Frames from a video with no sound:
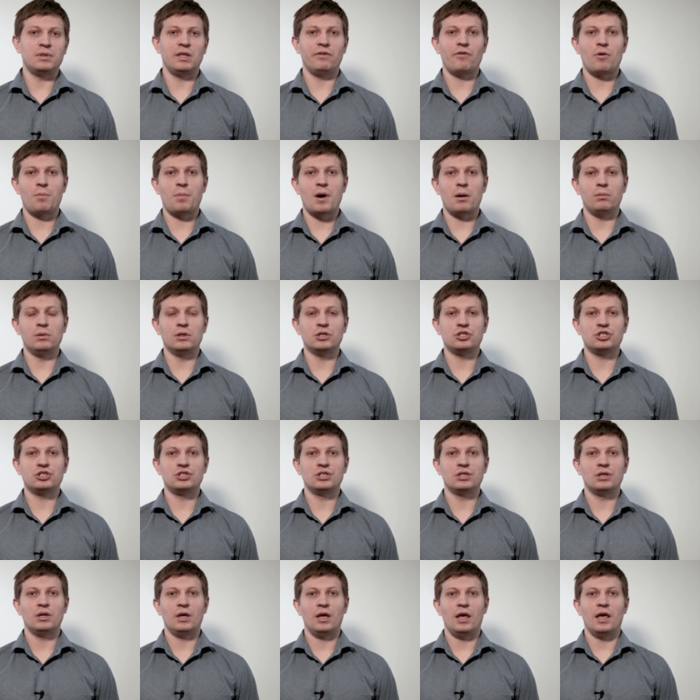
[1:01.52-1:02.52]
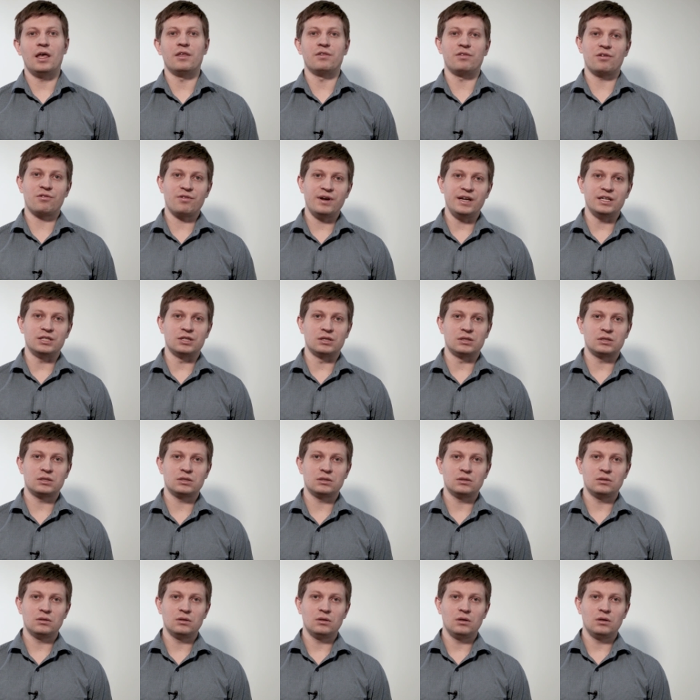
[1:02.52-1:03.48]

they were published and the ratings.